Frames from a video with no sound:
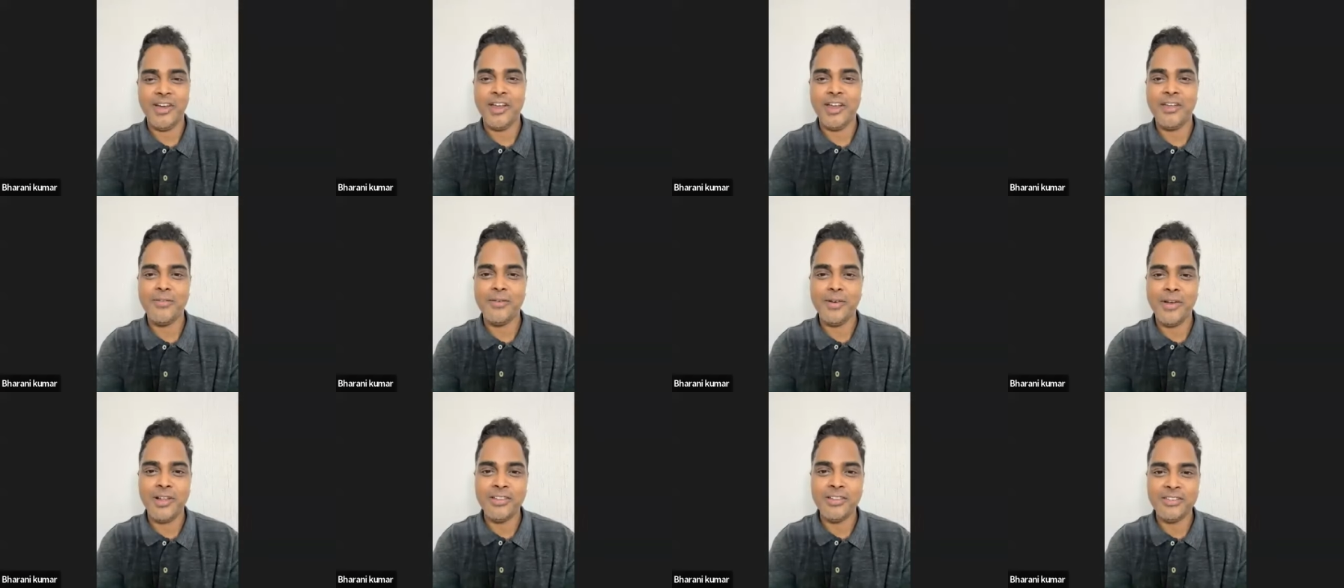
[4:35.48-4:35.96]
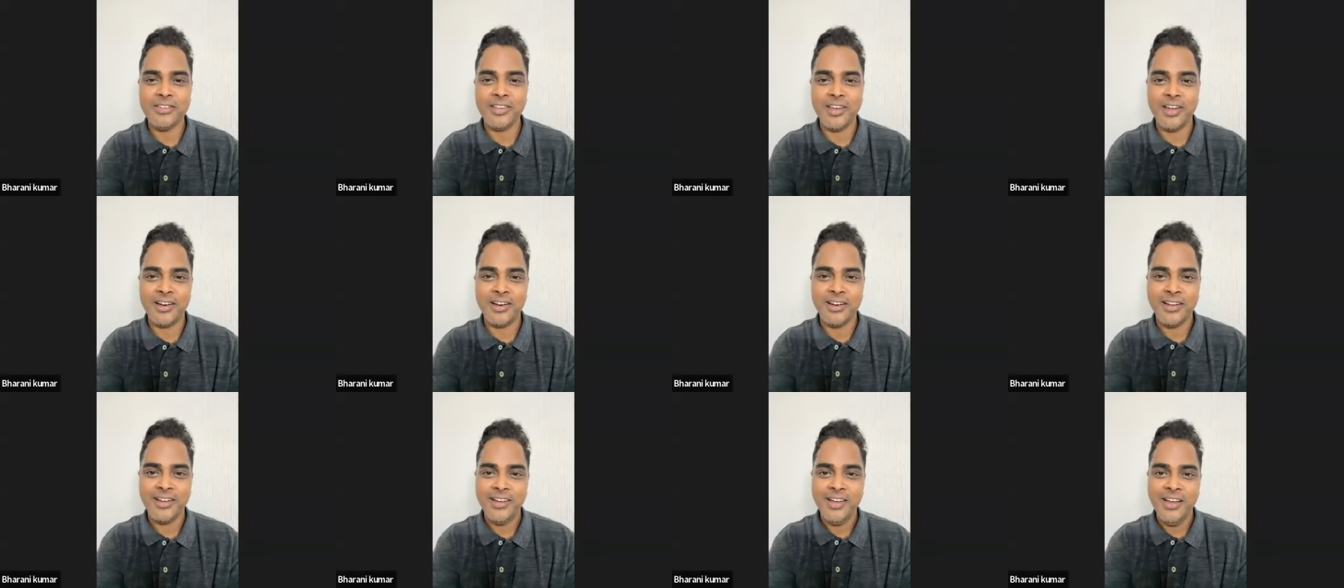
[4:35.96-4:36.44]
Very well
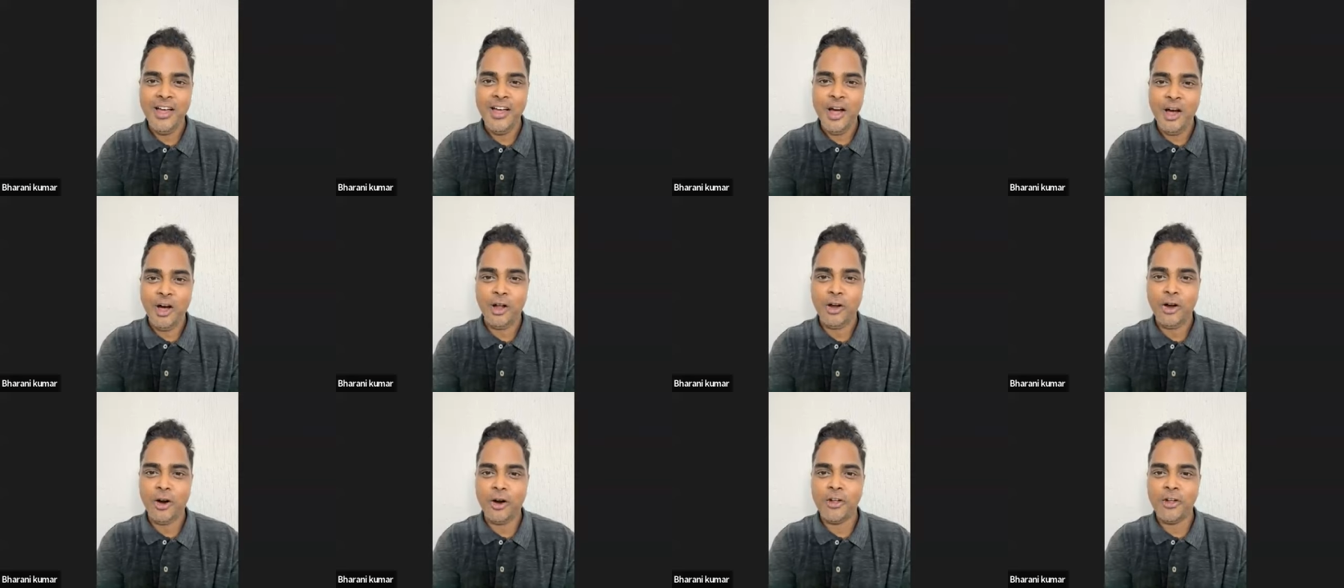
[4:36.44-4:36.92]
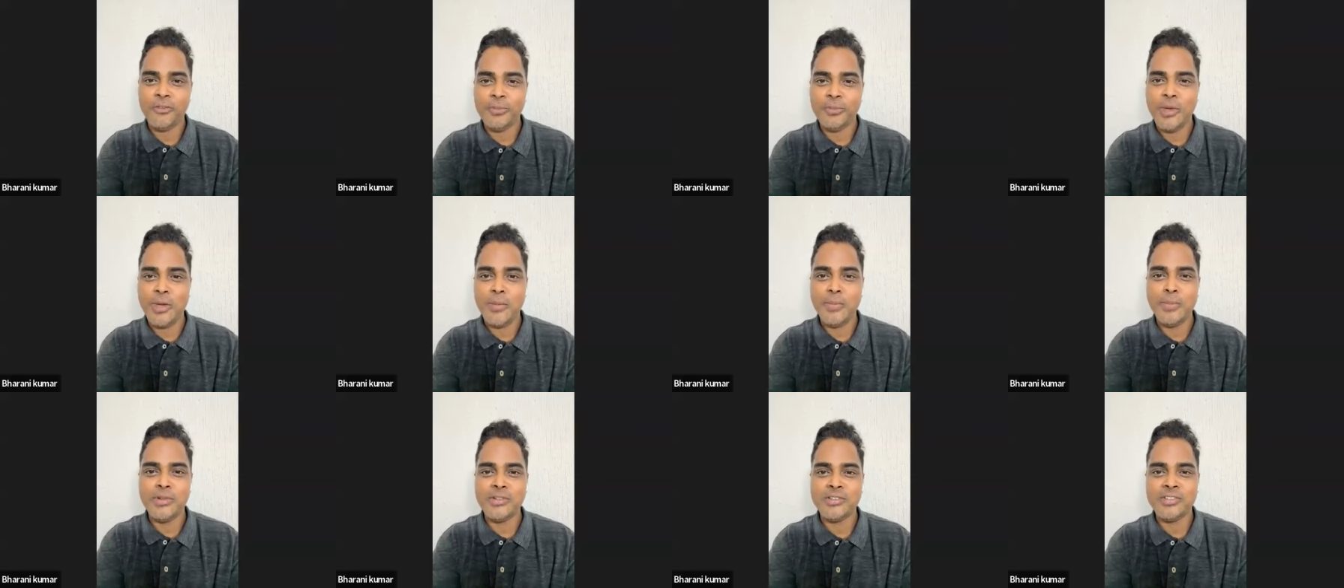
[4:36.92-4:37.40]
said. A lot
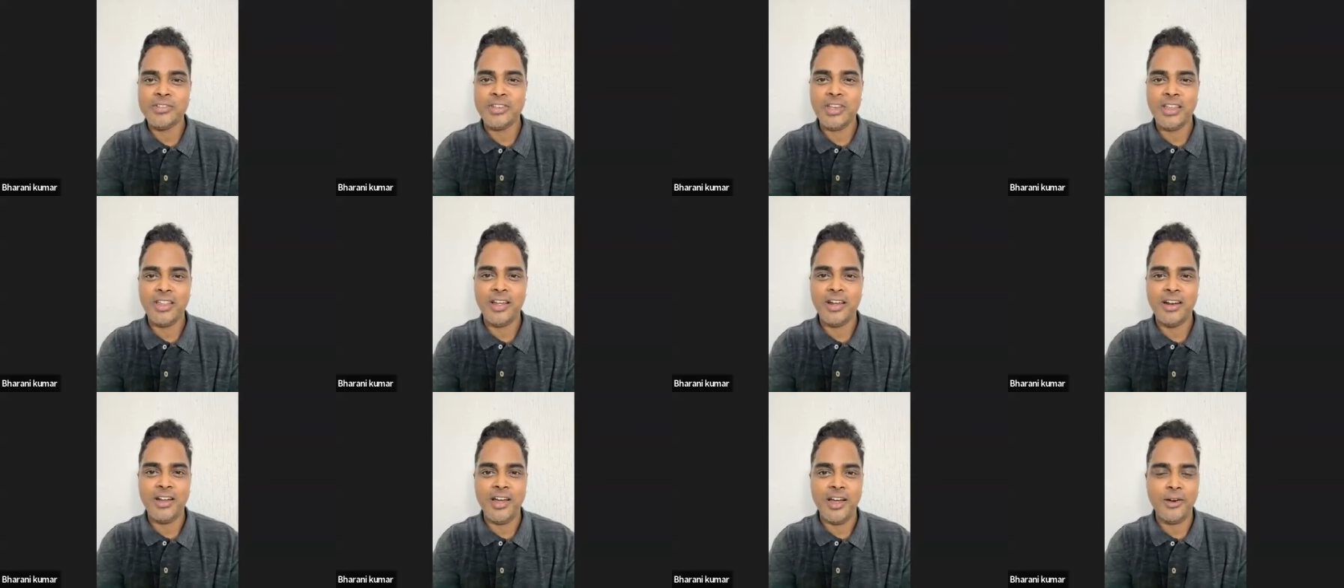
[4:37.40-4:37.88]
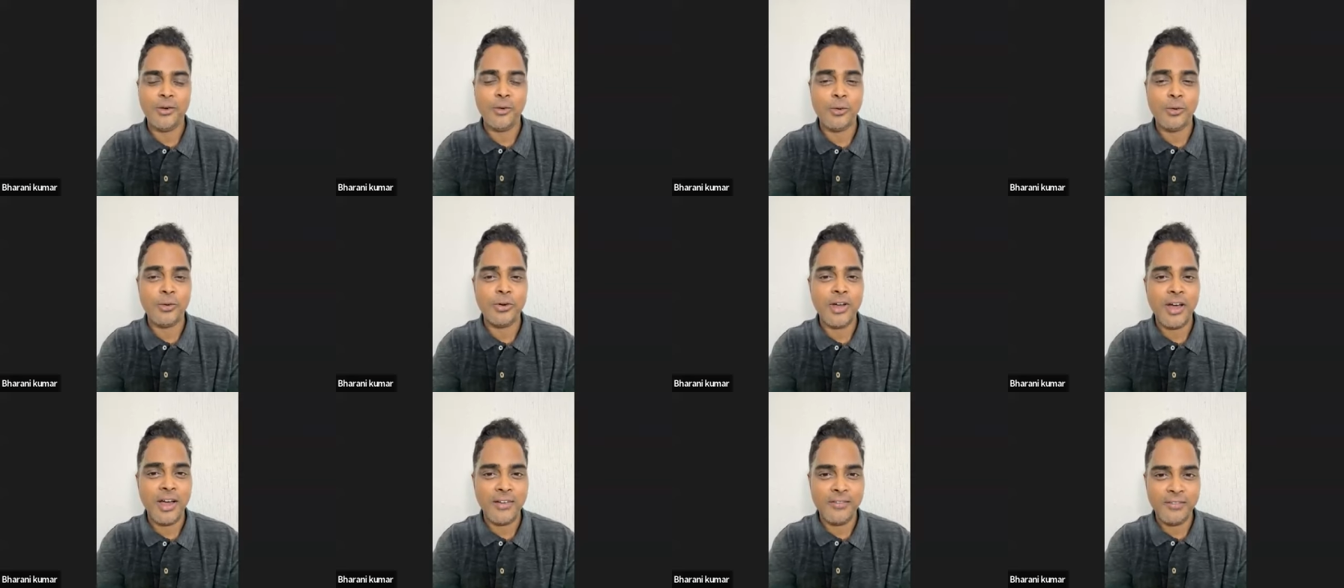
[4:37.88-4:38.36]
of people say that I
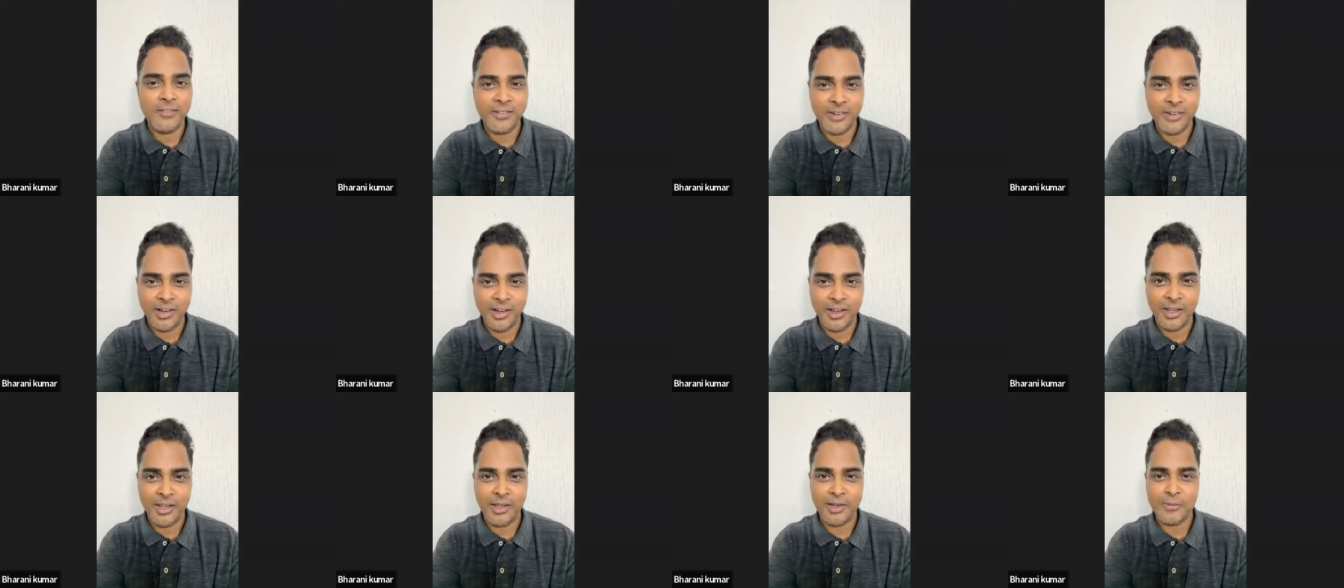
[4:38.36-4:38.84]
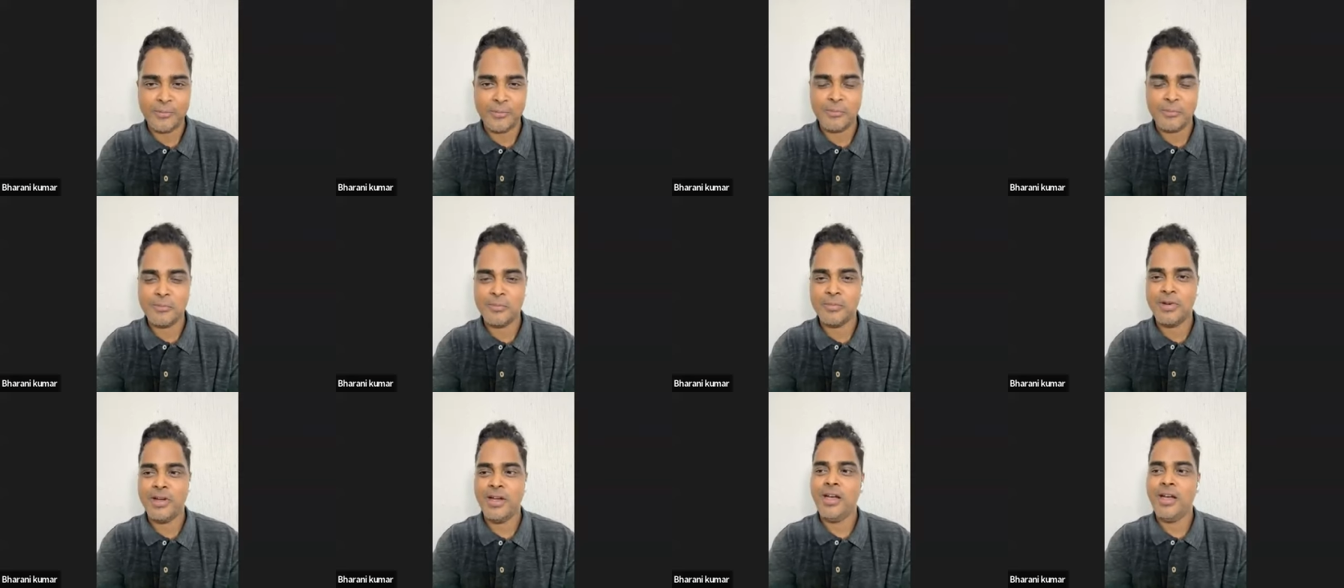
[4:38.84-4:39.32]
don't have time.